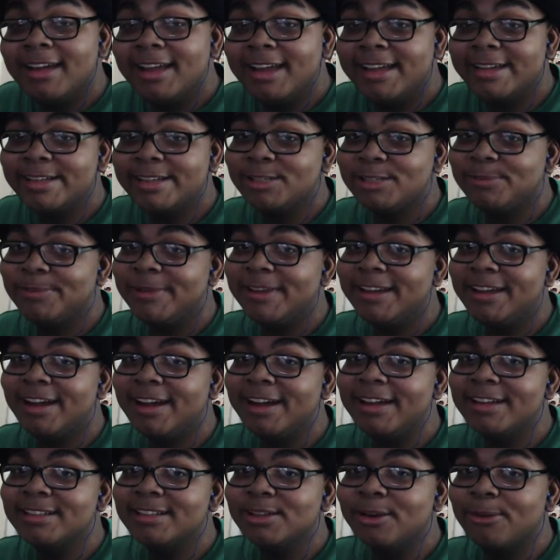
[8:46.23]
is
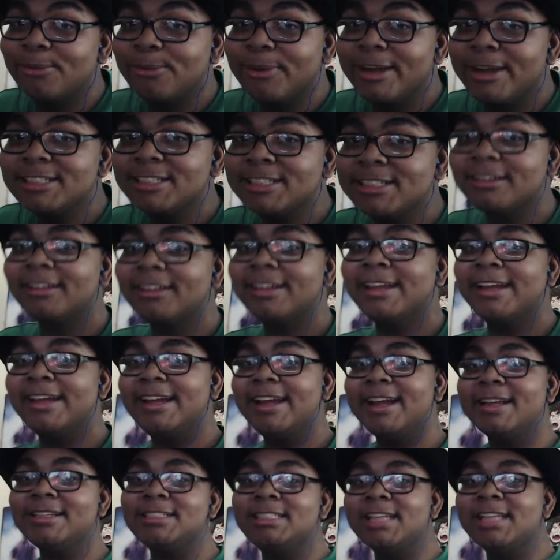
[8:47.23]
because
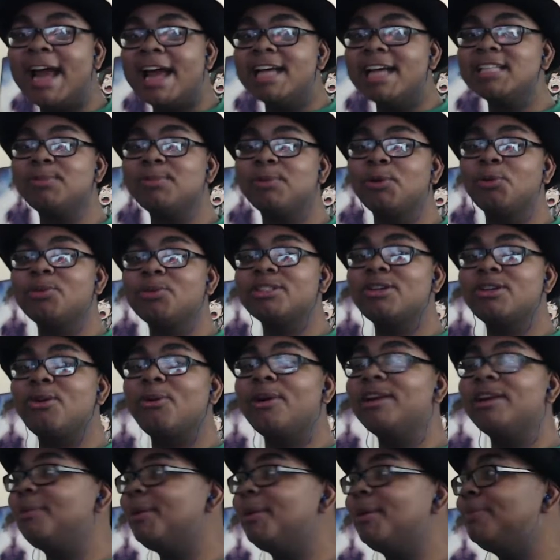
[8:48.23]
originally Jasper was
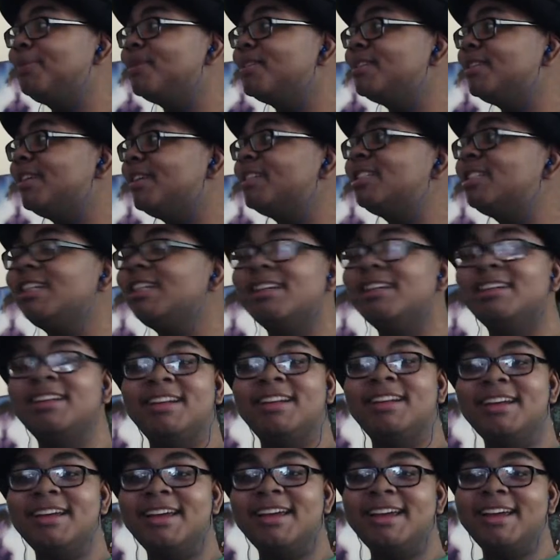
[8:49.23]
going to be
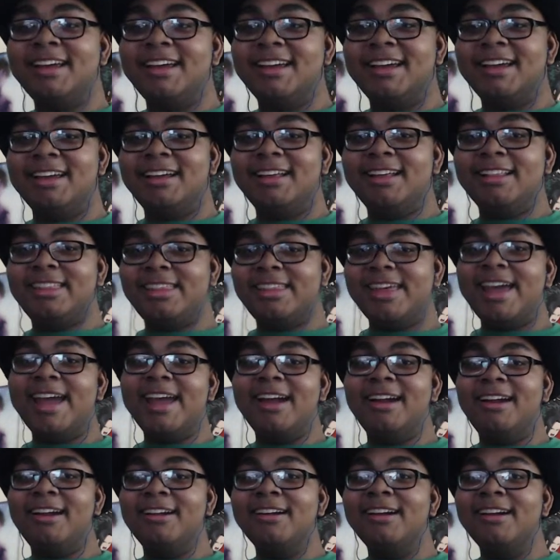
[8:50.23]
positioned
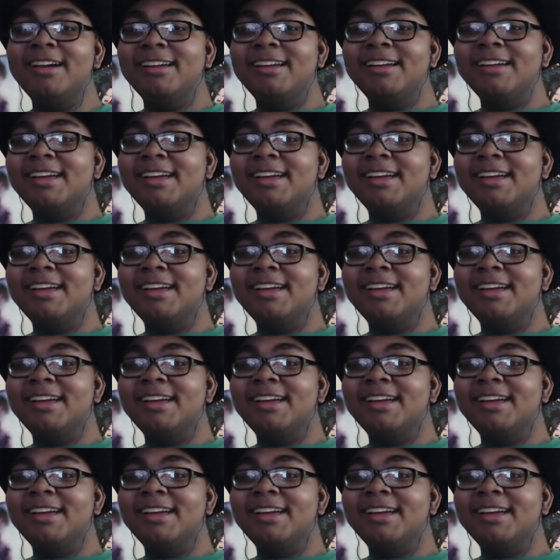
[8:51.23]
there,